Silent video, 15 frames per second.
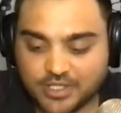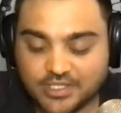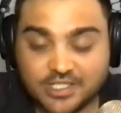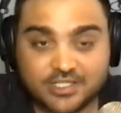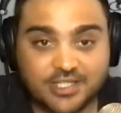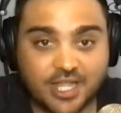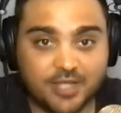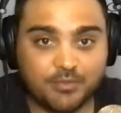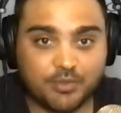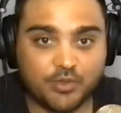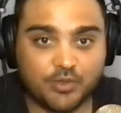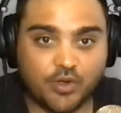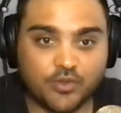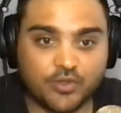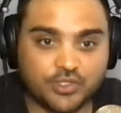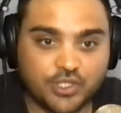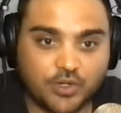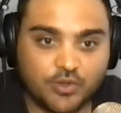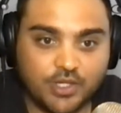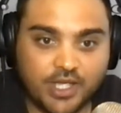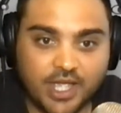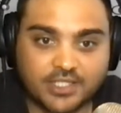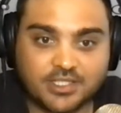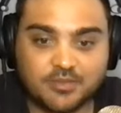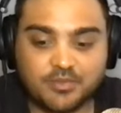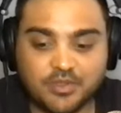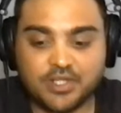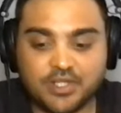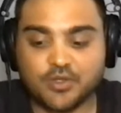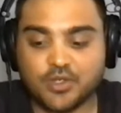It's his debut on the show. He
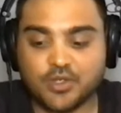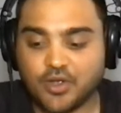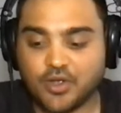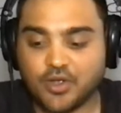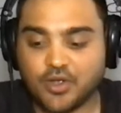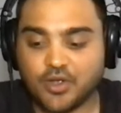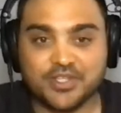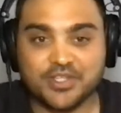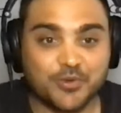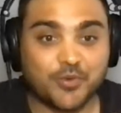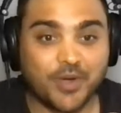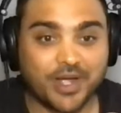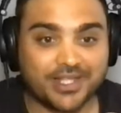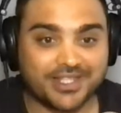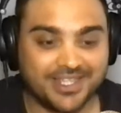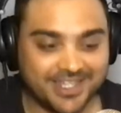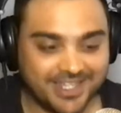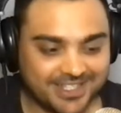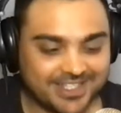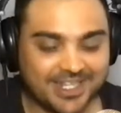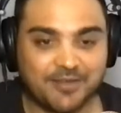hasn't been on the show quite yet.